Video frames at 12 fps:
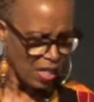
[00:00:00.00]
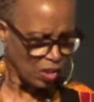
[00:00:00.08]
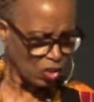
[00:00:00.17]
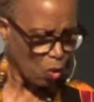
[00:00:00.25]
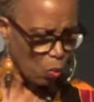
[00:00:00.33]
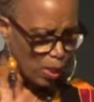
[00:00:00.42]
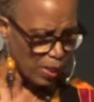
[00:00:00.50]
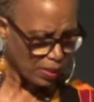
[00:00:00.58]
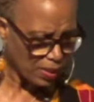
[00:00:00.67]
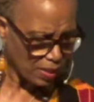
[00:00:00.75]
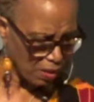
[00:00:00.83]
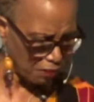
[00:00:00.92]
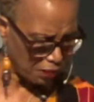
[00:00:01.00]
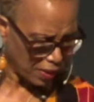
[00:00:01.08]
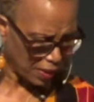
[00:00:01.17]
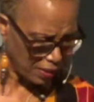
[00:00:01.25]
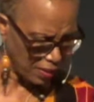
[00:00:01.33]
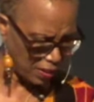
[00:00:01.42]
So what is there for
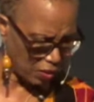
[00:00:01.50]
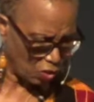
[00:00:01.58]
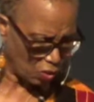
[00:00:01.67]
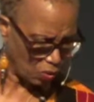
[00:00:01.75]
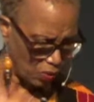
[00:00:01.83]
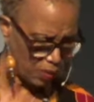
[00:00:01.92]
us to do?